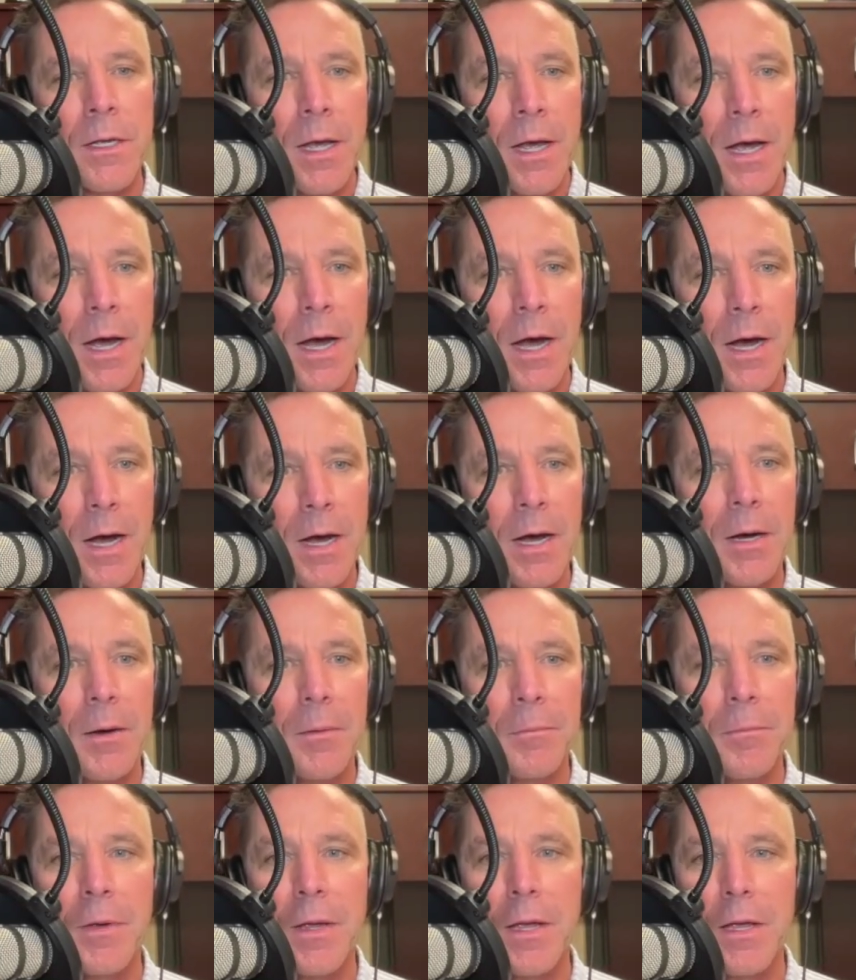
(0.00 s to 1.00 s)

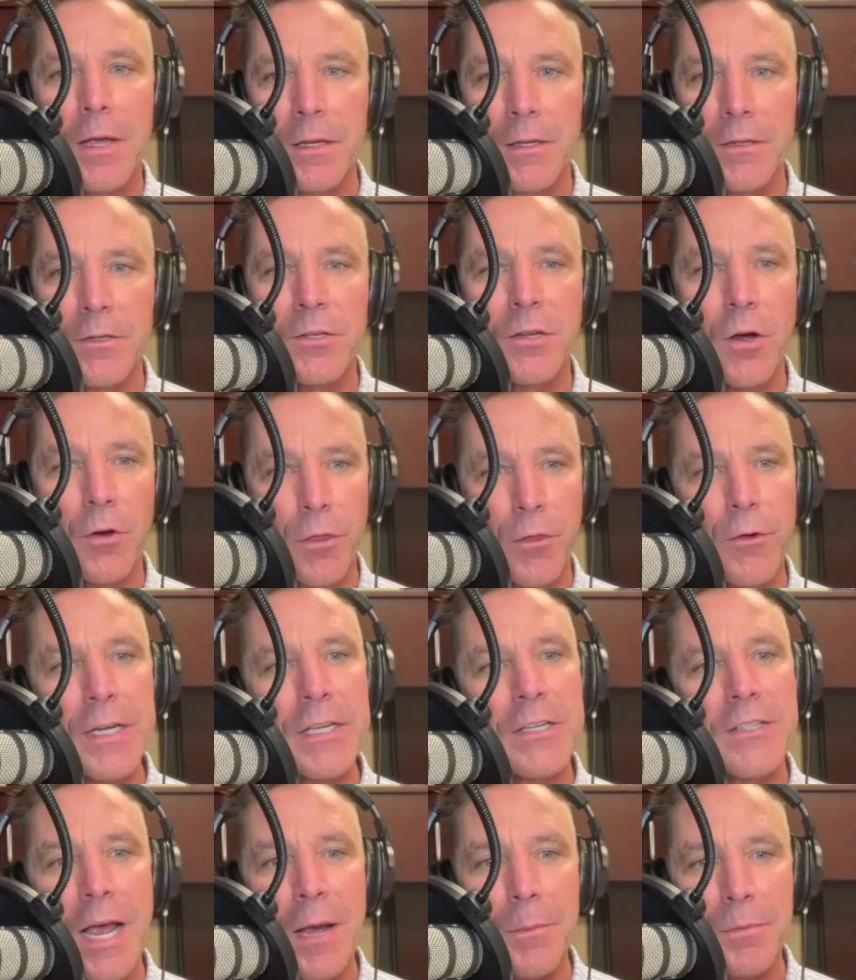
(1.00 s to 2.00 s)
So 3
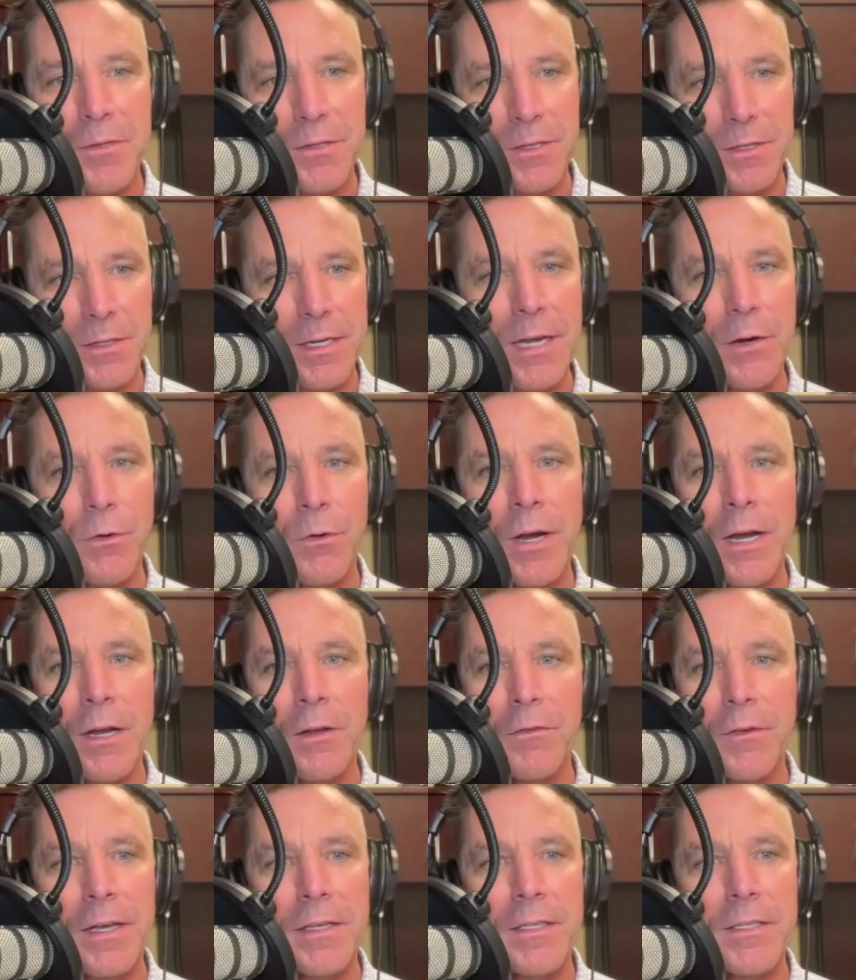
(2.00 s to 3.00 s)
steps, get rid of
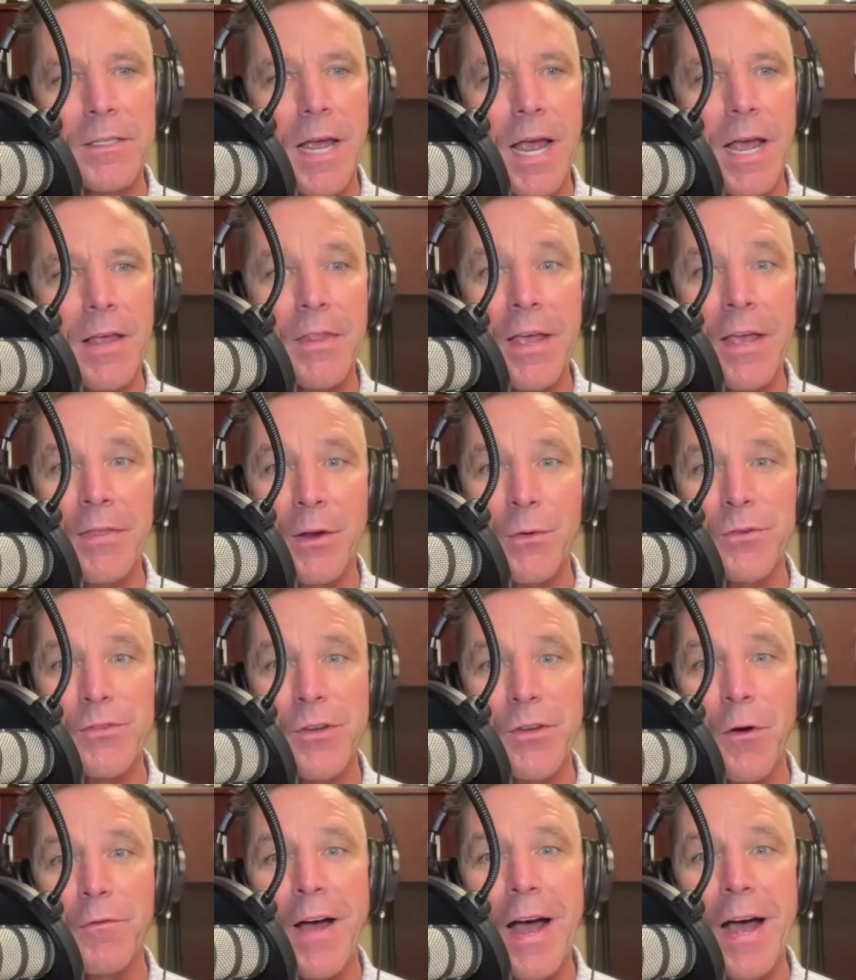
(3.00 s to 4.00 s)
it, and then there was
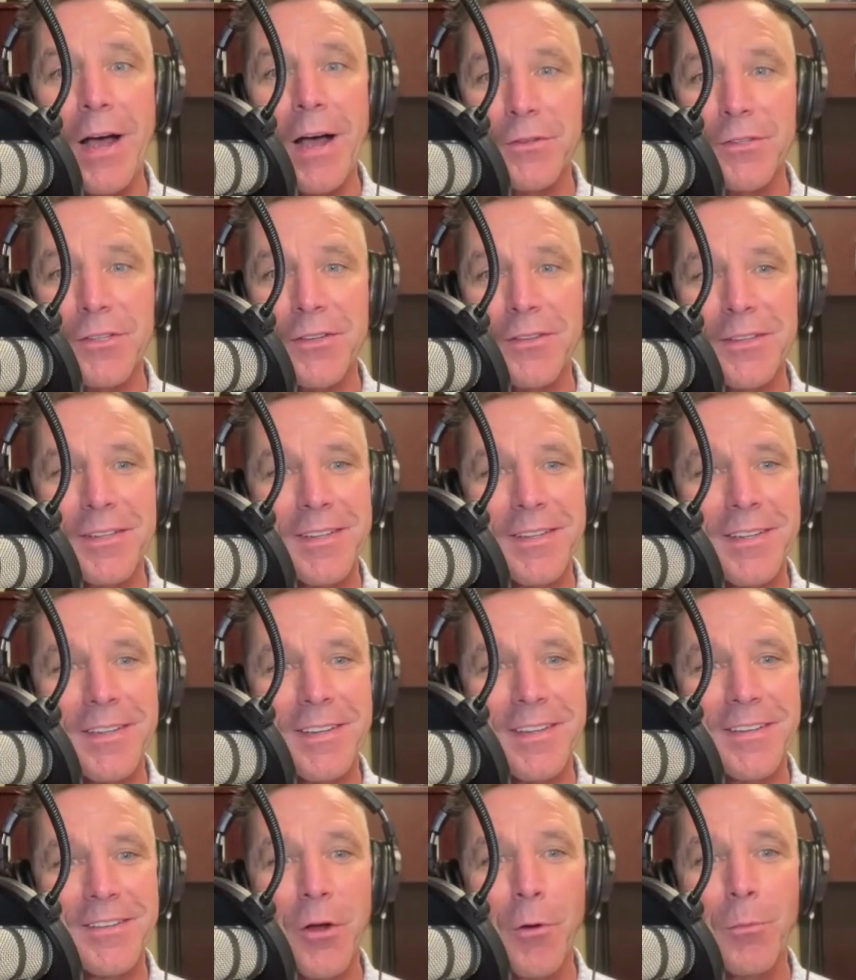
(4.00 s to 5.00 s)
no fouls.
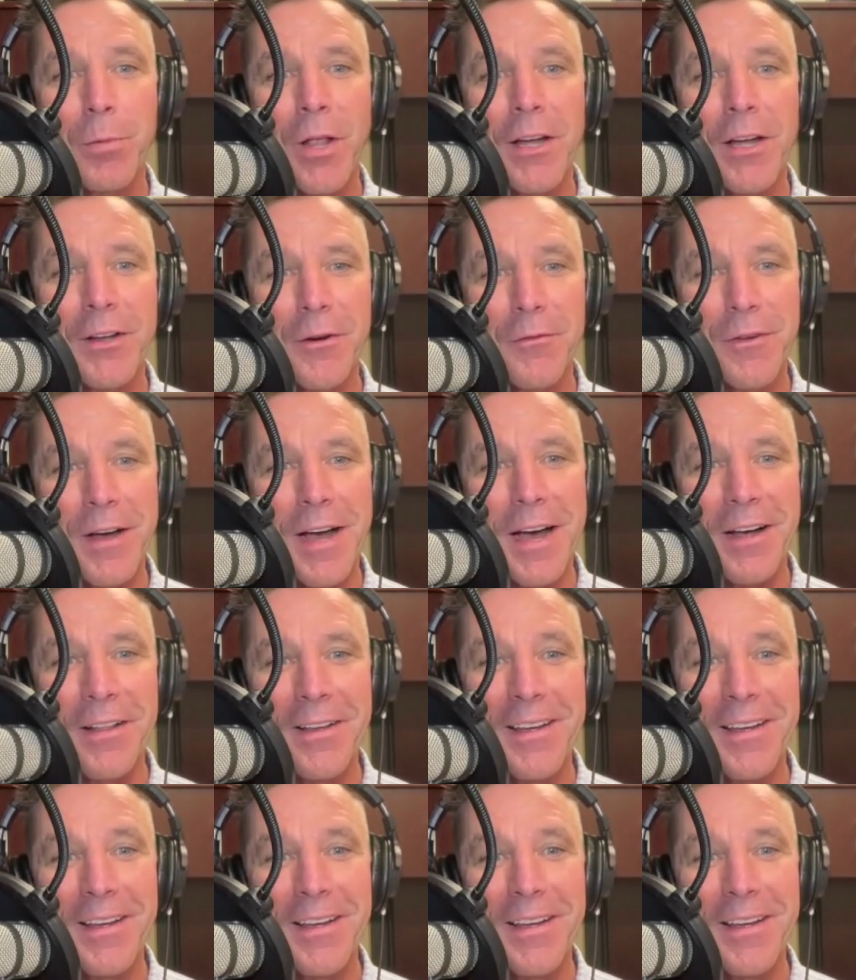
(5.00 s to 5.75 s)
No blood, no foul.